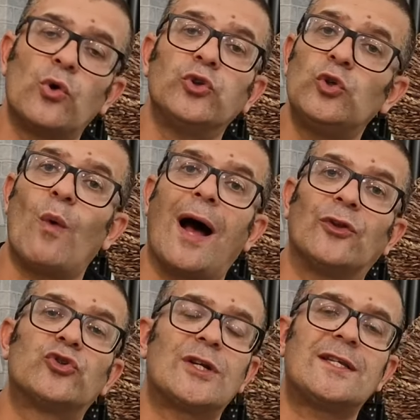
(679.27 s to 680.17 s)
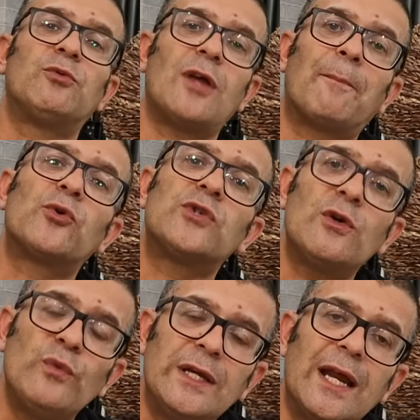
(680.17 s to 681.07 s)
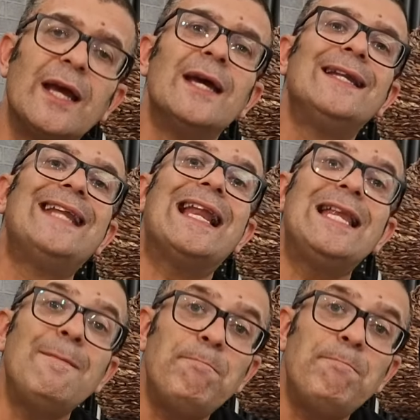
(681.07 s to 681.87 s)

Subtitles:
one could continue in the use of this module.